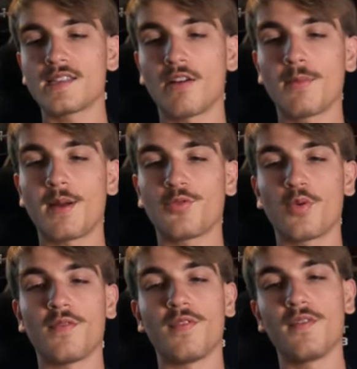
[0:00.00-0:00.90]
I don't know about
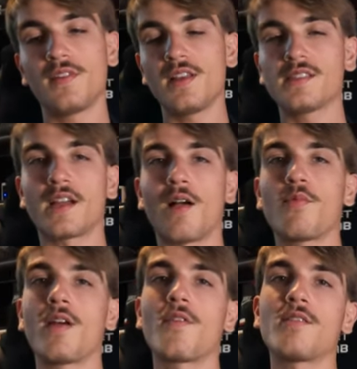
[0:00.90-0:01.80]
350s. Like I,
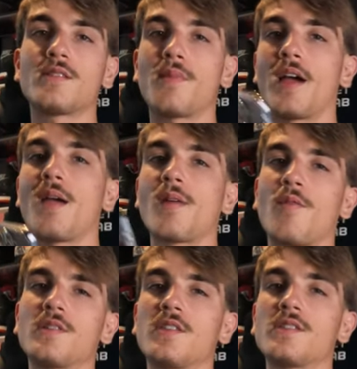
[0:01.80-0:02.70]
whenever I was in Miami, I
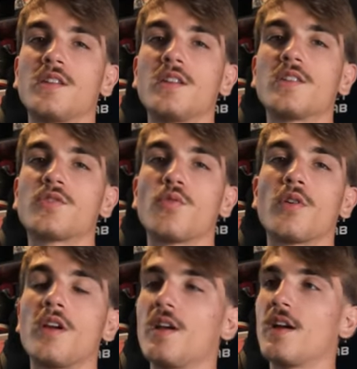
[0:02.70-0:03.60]
went to this Adidas store